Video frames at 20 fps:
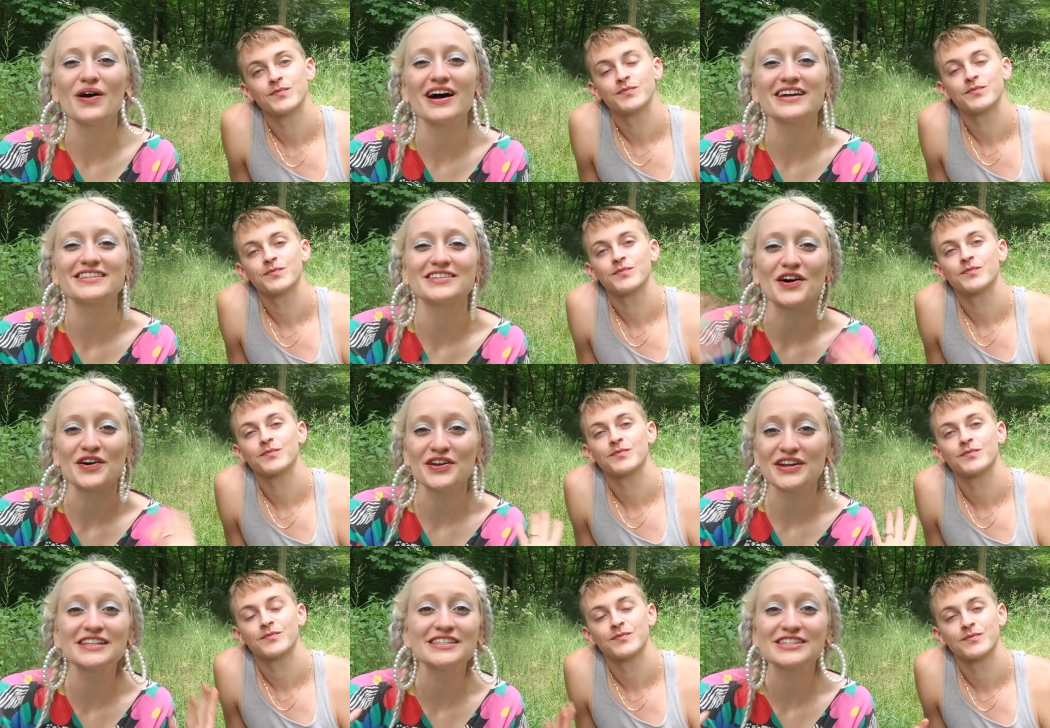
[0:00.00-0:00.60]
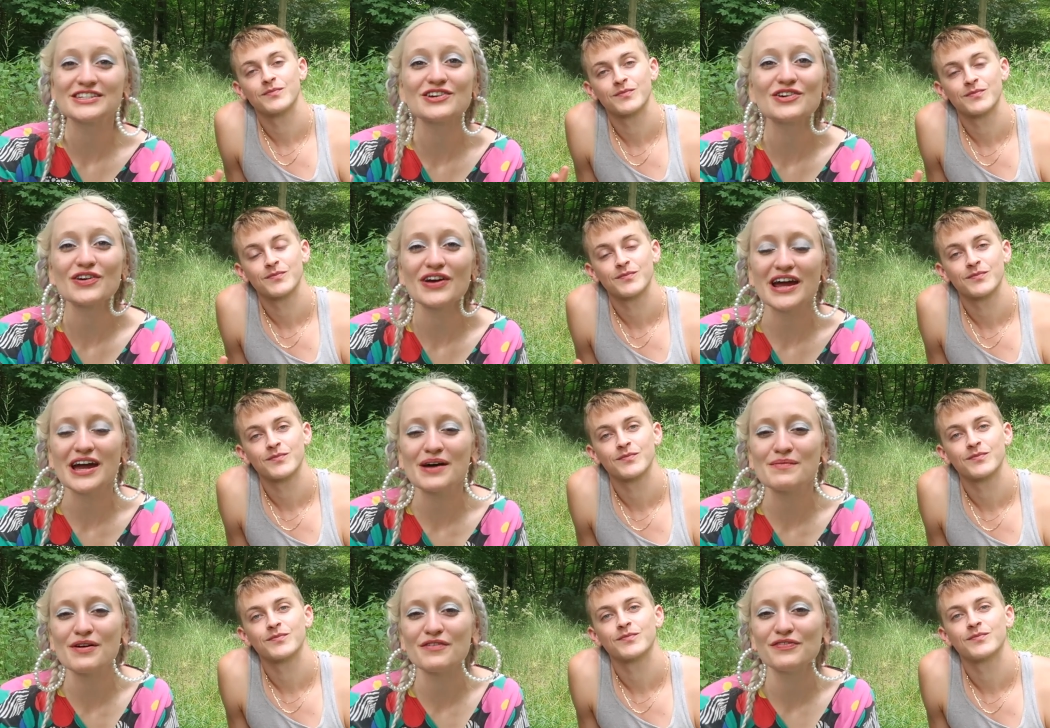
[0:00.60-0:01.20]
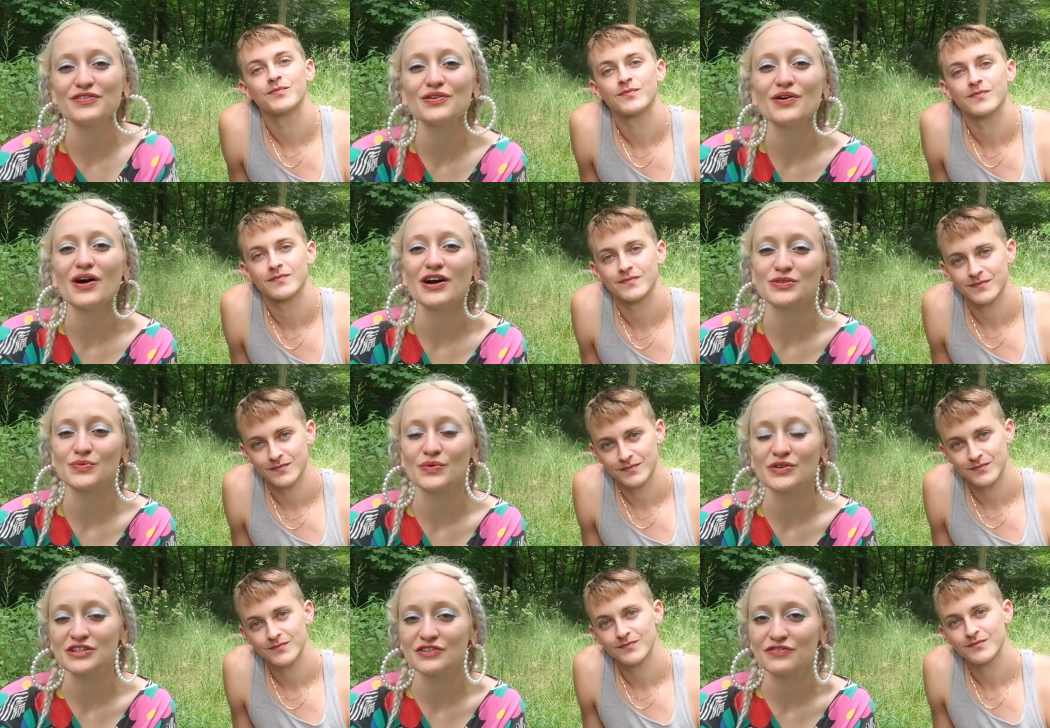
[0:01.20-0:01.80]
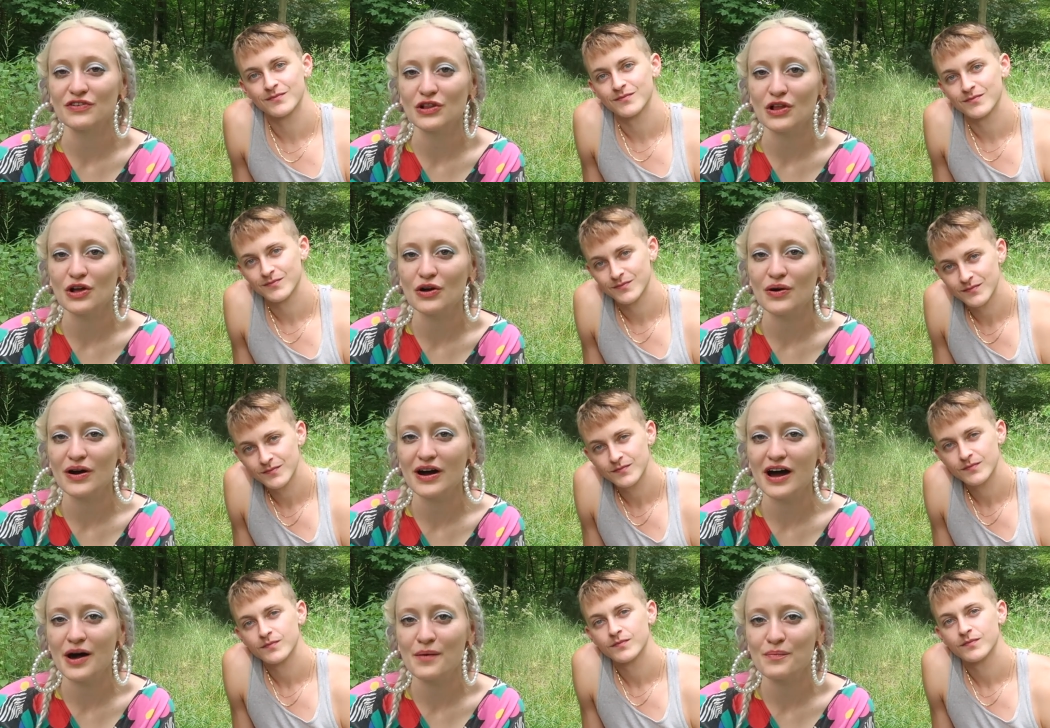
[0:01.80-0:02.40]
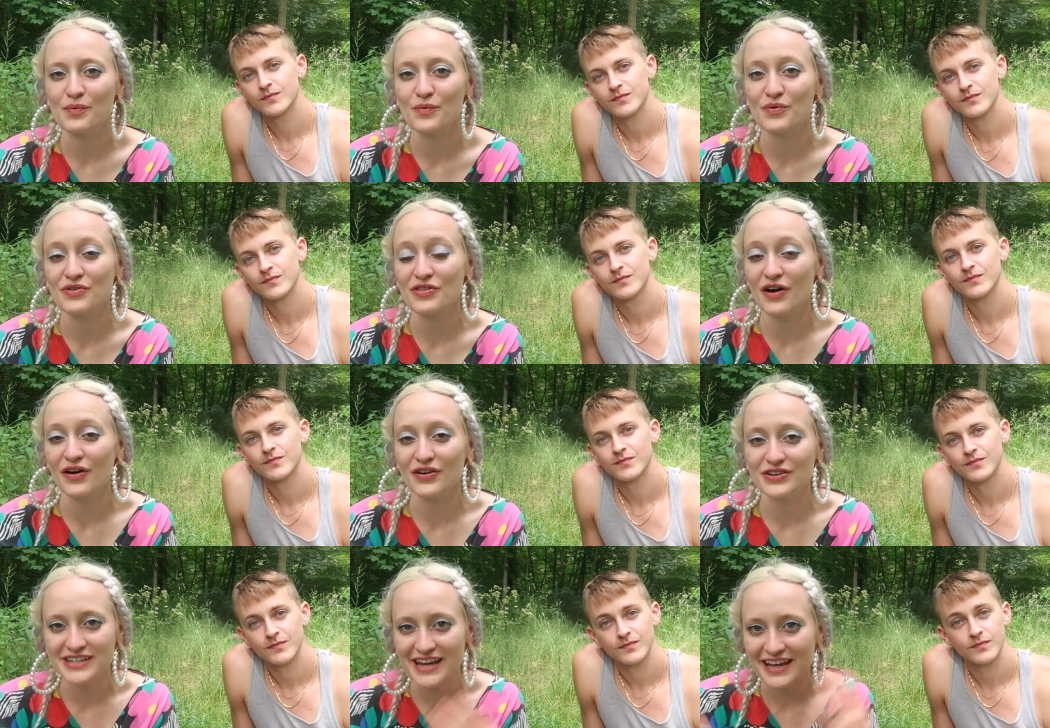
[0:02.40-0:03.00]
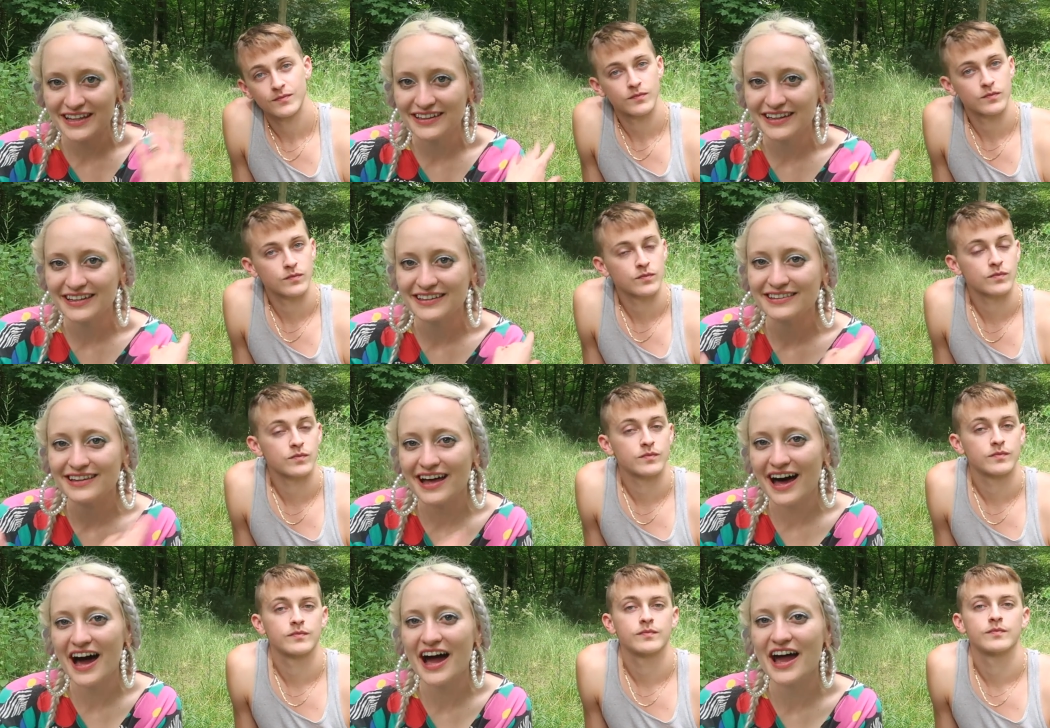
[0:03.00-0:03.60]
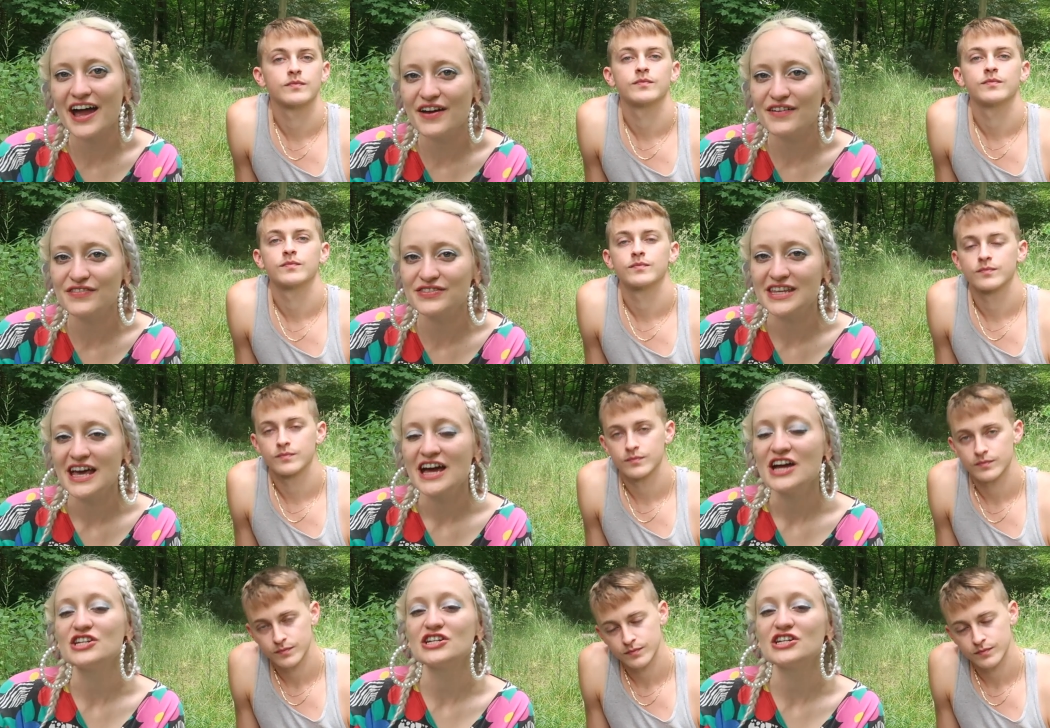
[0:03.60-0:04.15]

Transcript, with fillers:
Speaker 1: us on Instagram if you guys want to follow up with our daily lives.